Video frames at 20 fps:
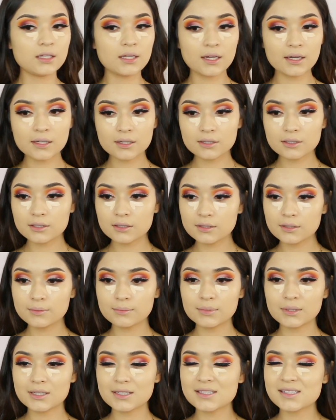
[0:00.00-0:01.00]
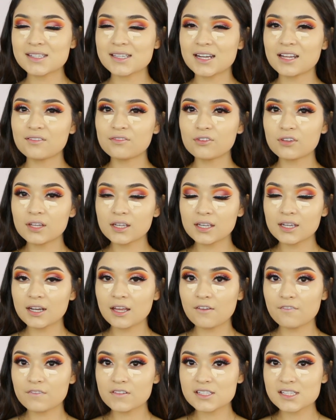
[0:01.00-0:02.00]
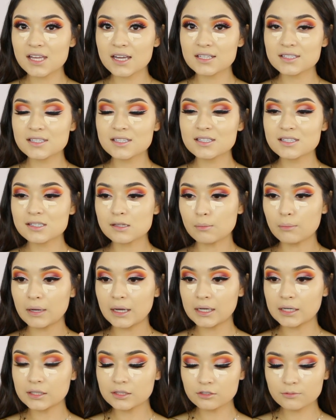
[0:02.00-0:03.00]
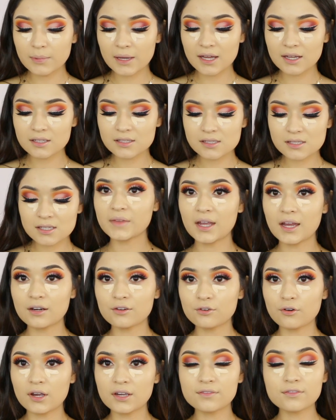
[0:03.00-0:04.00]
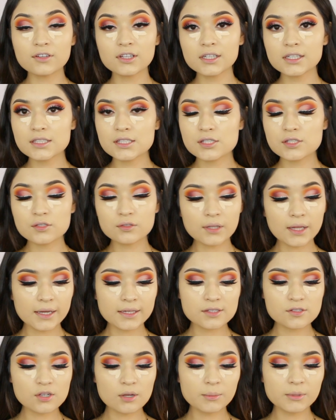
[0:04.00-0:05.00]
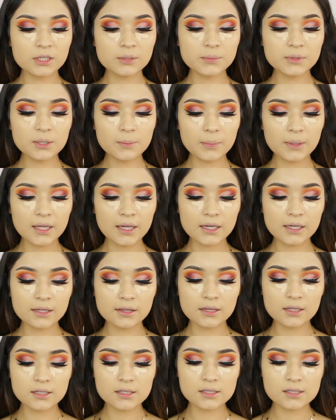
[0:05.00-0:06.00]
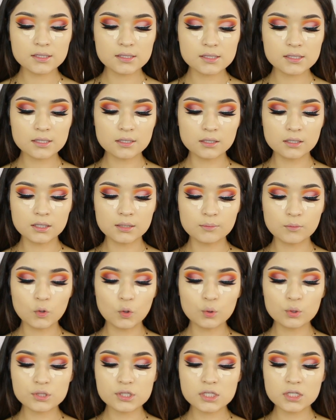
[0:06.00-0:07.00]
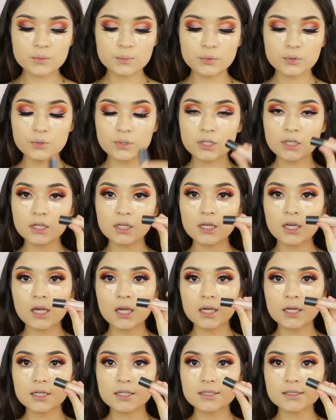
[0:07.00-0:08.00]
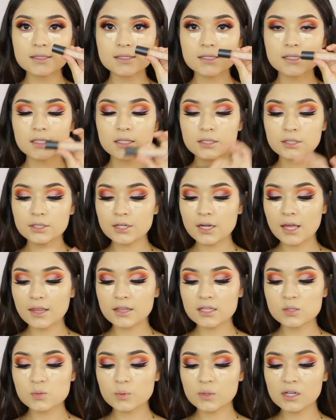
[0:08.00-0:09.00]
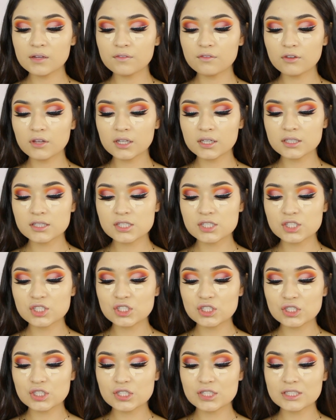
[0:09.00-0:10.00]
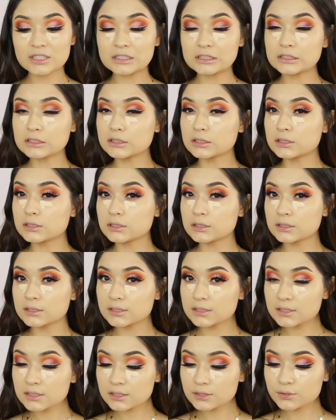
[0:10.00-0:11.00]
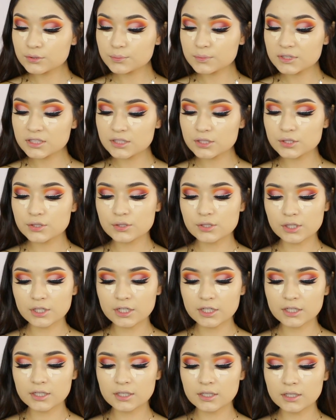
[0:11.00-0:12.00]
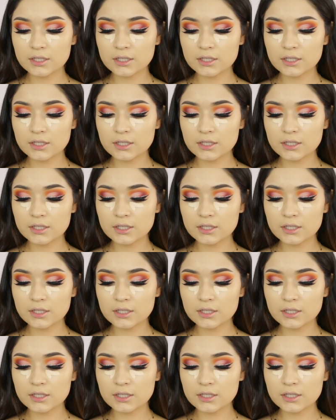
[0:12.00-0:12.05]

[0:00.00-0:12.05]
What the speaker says: lighter, because then I feel like it emphasizes my underbags. I don't know, I feel like it's too light, so I'm going to be applying this Ulta Beauty concealer, and this one I feel like it's just a little bit too dark,